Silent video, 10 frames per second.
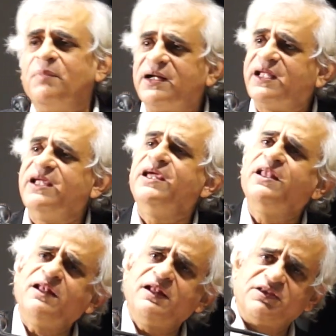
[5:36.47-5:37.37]
But
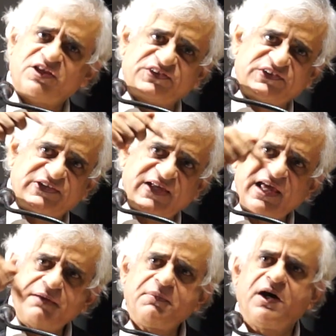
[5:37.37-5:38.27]
in the
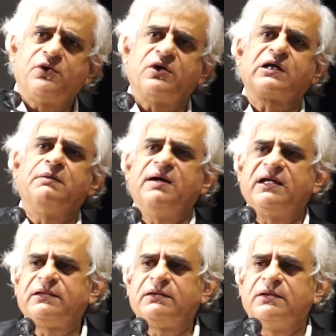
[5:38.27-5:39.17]
same
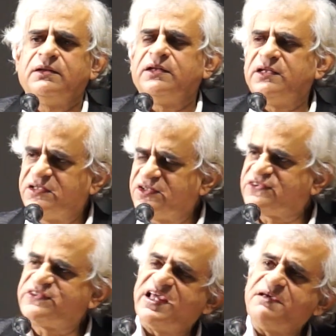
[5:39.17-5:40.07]
Aurangabad, in the
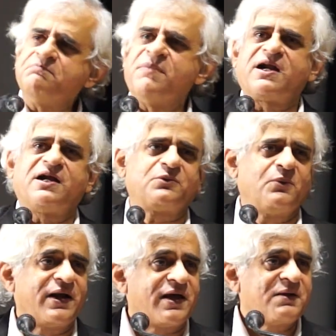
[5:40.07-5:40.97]
same
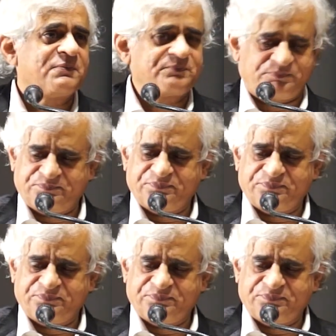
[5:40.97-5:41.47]
Marathwada,